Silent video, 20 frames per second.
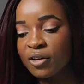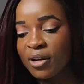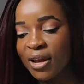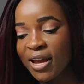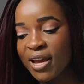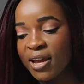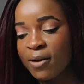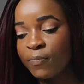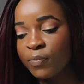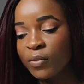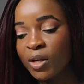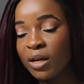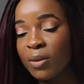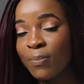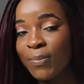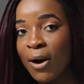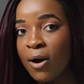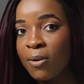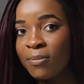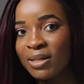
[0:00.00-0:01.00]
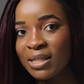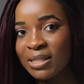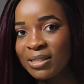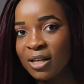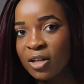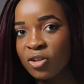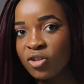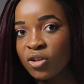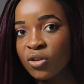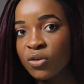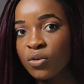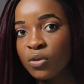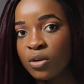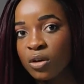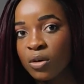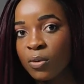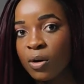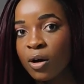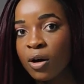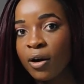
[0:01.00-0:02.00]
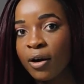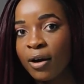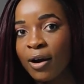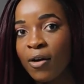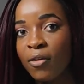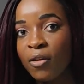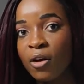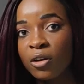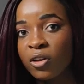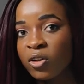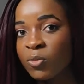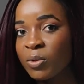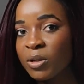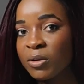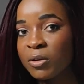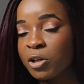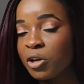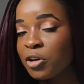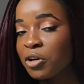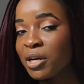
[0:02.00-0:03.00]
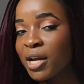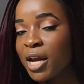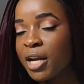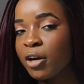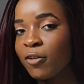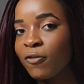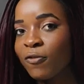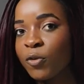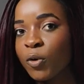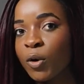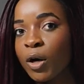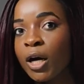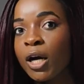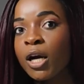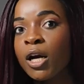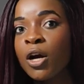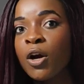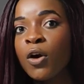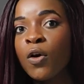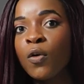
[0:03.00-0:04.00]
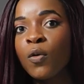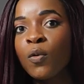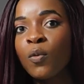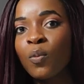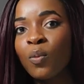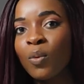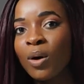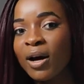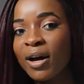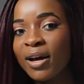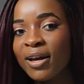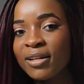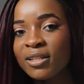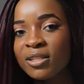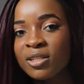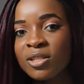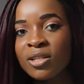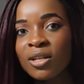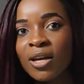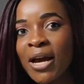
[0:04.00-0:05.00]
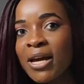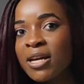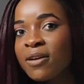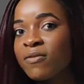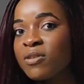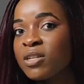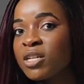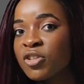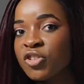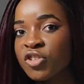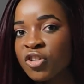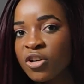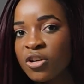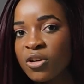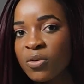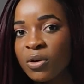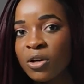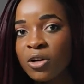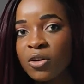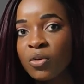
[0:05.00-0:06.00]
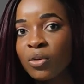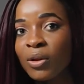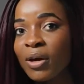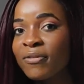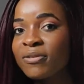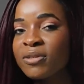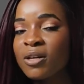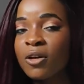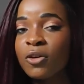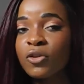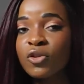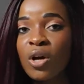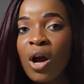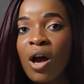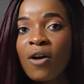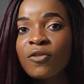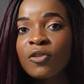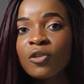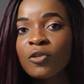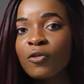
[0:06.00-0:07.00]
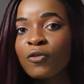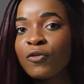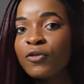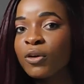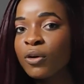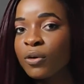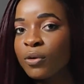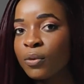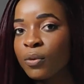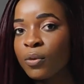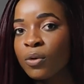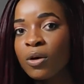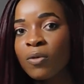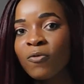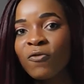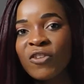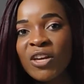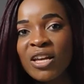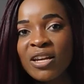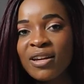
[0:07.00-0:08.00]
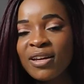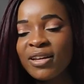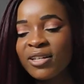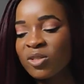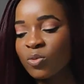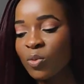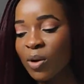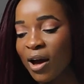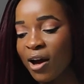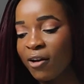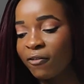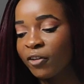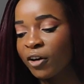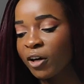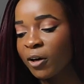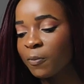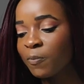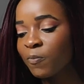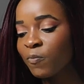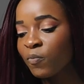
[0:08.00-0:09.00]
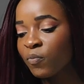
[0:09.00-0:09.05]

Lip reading: name and about me section, who you are, how long you've been your creator for, what kind of niche are you in, are you lifestyle, travel, food, fitness, whatever,